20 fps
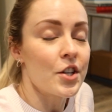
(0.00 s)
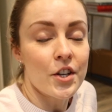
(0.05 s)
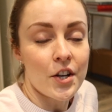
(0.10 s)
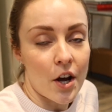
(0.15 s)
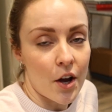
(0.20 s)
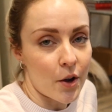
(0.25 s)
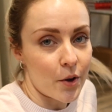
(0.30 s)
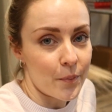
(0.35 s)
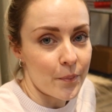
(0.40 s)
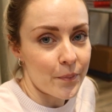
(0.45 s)
you
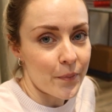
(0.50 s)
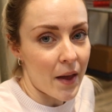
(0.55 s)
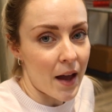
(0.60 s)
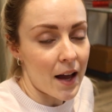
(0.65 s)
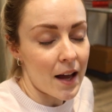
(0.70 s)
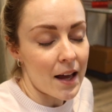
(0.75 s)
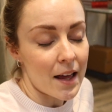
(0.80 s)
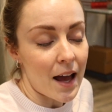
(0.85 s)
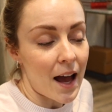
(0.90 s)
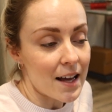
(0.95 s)
know,
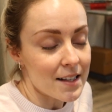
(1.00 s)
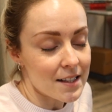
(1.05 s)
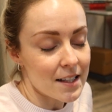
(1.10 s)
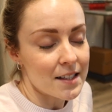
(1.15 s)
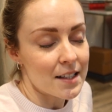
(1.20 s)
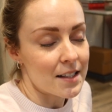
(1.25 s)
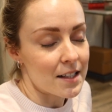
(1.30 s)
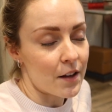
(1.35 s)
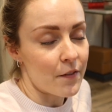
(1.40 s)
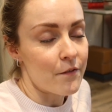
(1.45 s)
as
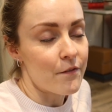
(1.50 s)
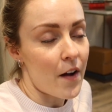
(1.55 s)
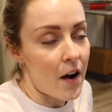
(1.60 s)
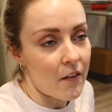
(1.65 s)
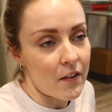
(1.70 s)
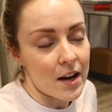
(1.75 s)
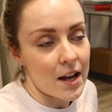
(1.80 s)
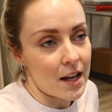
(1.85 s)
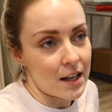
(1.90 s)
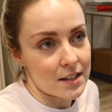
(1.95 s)
this is a
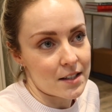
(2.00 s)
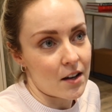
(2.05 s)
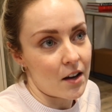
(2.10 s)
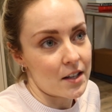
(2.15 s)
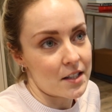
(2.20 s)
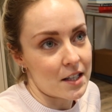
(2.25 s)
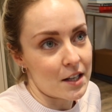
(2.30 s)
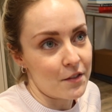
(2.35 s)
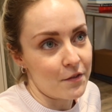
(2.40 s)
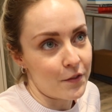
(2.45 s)
very
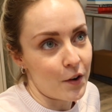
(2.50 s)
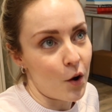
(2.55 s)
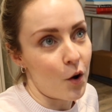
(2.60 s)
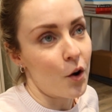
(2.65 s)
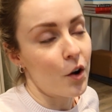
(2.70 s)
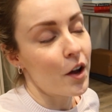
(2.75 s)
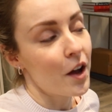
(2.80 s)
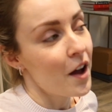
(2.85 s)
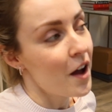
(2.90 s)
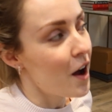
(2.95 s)
exciting
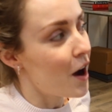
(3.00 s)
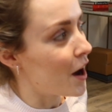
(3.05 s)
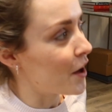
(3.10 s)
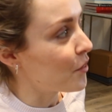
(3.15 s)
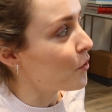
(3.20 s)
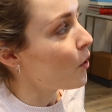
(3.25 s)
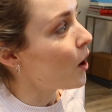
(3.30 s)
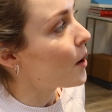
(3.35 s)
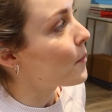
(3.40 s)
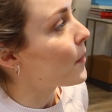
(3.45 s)
vlog, I
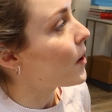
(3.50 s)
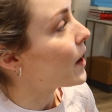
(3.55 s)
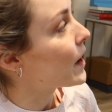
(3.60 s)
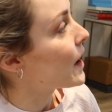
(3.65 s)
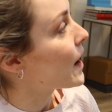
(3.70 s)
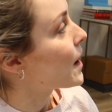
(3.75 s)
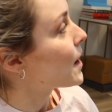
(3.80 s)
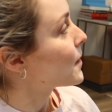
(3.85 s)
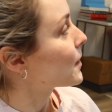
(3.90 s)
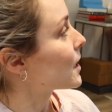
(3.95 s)
thought I
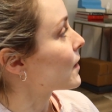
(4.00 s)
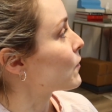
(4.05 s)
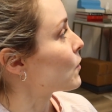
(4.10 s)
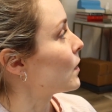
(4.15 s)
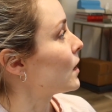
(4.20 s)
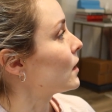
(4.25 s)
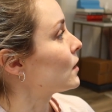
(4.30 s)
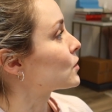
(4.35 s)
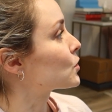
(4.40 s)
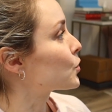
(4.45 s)
might give you
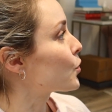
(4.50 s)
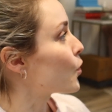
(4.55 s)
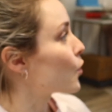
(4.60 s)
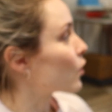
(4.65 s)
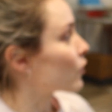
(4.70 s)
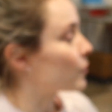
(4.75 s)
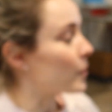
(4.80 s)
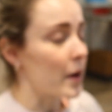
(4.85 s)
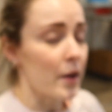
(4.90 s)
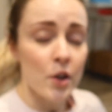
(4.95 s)
a little
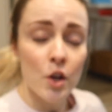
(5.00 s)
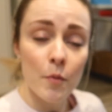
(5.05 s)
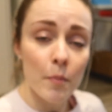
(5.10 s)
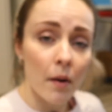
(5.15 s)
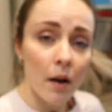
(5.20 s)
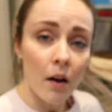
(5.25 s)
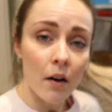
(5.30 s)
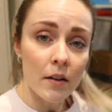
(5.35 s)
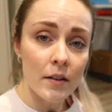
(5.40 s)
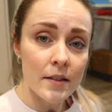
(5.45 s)
tour of my new
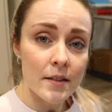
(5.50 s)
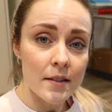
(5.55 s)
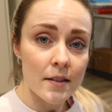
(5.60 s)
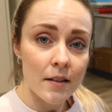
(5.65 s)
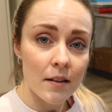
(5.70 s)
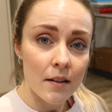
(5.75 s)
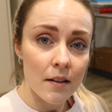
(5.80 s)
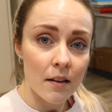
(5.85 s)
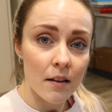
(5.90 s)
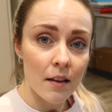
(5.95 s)
plants
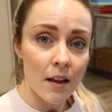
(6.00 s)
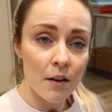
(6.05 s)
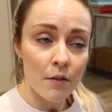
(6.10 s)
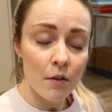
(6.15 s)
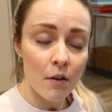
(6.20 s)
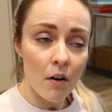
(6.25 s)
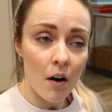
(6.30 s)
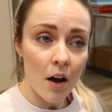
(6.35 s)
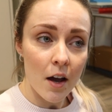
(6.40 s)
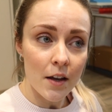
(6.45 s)
that have
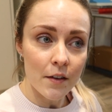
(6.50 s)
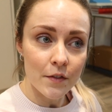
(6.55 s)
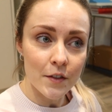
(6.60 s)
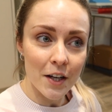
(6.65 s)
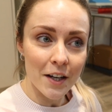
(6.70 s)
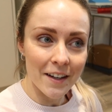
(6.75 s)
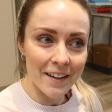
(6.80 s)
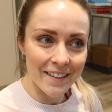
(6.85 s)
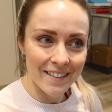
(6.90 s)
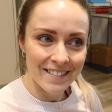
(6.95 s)

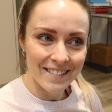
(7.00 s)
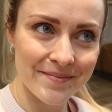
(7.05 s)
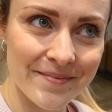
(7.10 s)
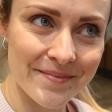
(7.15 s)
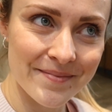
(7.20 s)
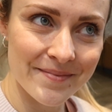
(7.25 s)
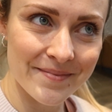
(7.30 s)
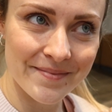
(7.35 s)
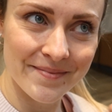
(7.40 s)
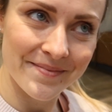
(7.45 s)
arrived.
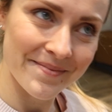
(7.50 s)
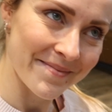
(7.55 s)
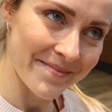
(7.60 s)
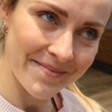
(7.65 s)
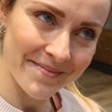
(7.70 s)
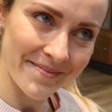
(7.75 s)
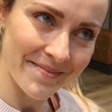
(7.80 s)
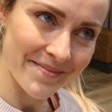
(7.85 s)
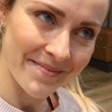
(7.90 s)
A very